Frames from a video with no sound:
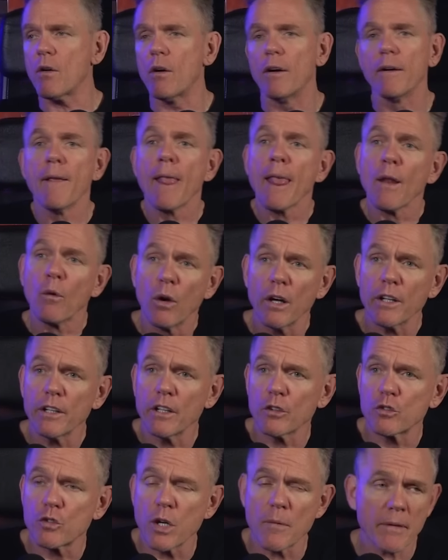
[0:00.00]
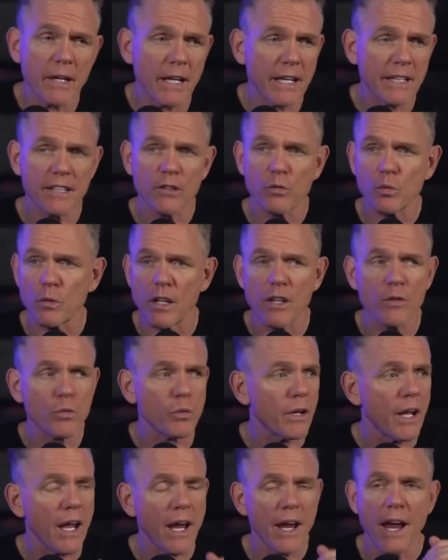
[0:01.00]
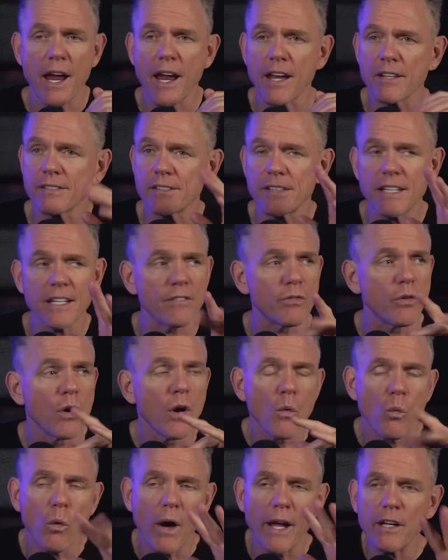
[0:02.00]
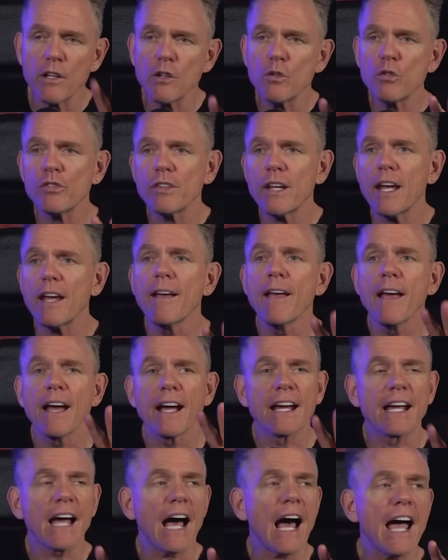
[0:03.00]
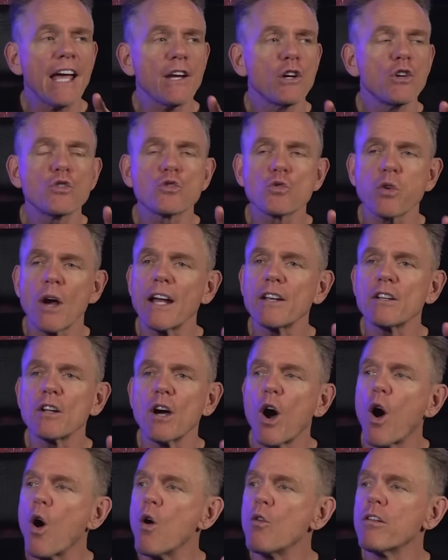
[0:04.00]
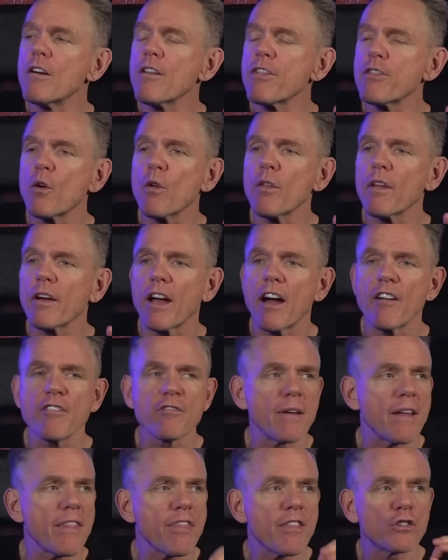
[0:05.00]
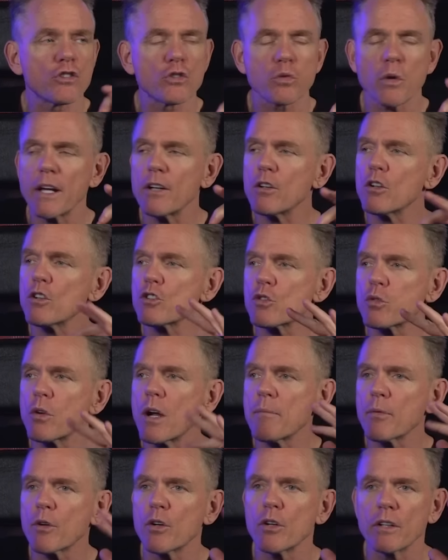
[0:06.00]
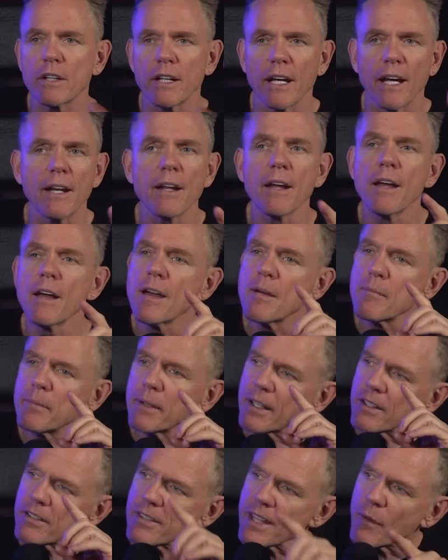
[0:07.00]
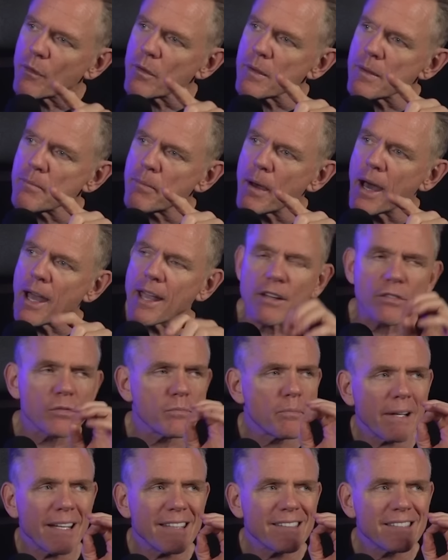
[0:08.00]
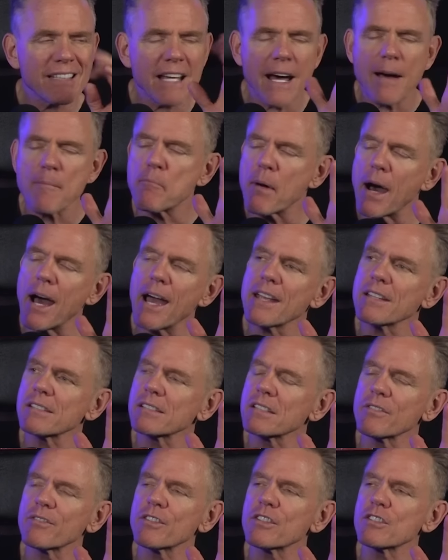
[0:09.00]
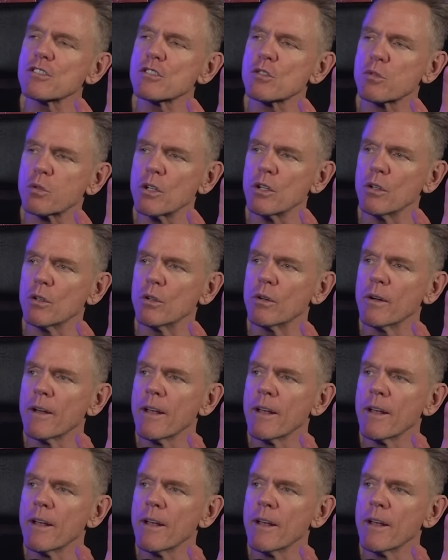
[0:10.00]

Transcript: going, well, you know, Trump could get this one and this one. Hey, Steve, why didn't you say guy who tried to overthrow the government, the traitor Trump could get, because that would be biased. But it's not biased if it's true.